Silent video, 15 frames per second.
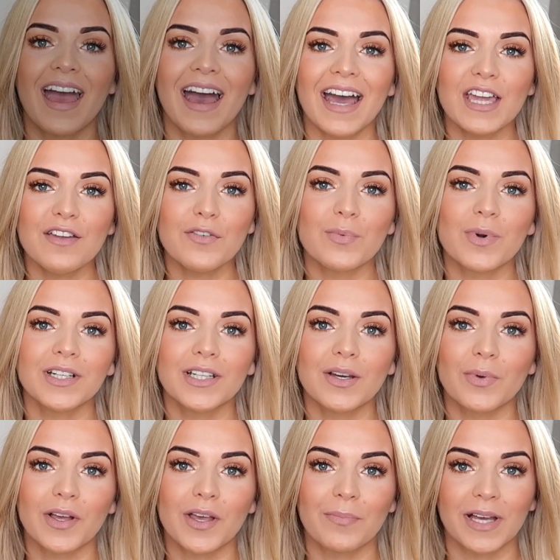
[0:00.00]
Hi everyone,
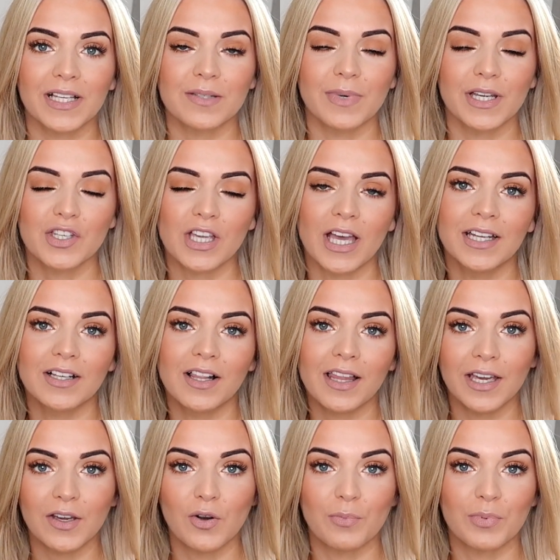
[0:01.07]
welcome back to my channel.
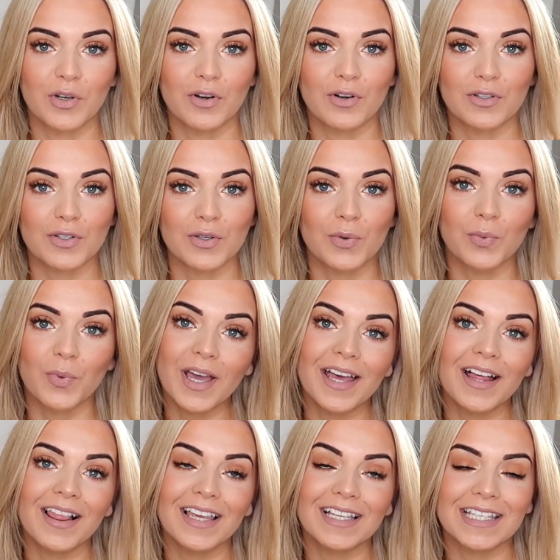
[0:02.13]
I hope you're all doing
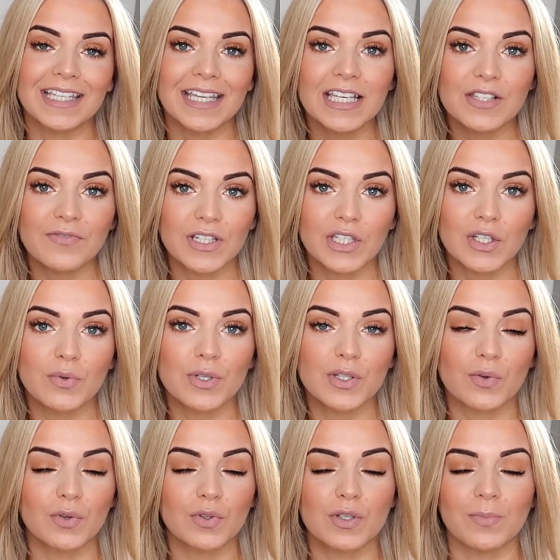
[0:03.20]
well. Today's video is
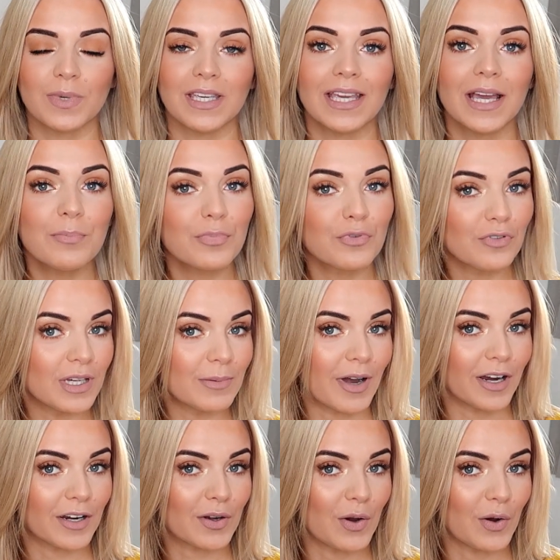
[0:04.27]
going to be a
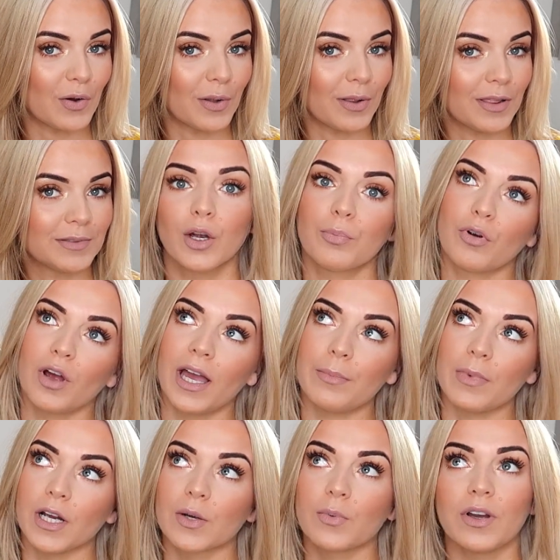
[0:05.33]
Primark haul, or
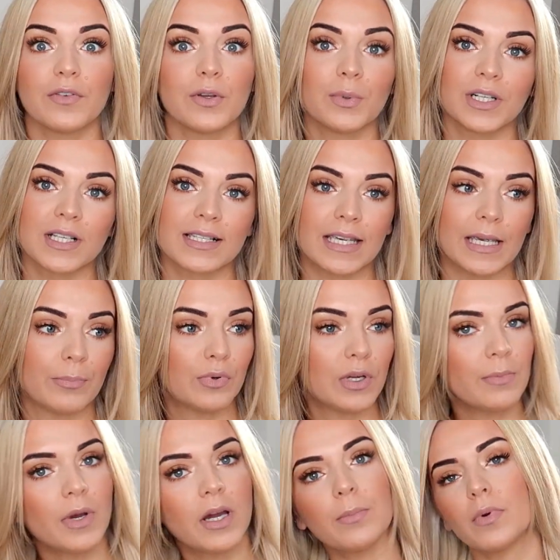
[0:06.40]
Primark, whatever you want to say.
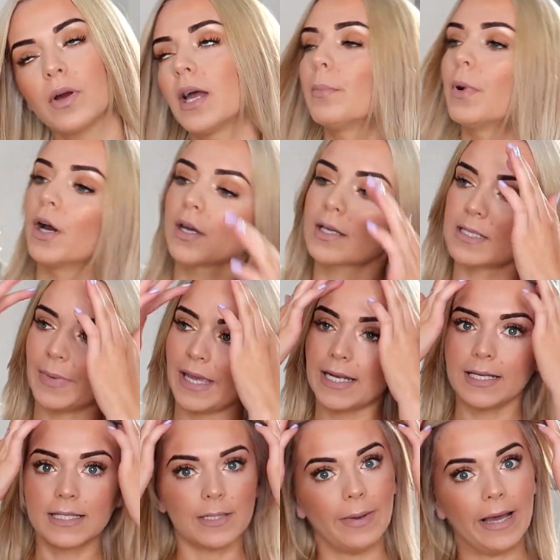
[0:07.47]
Primark,
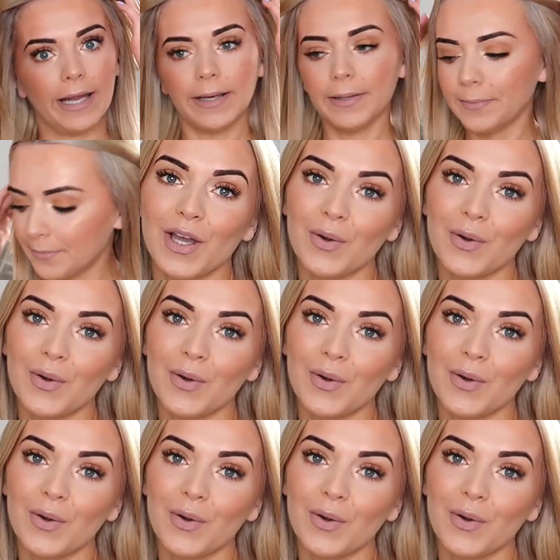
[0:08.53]
tomato.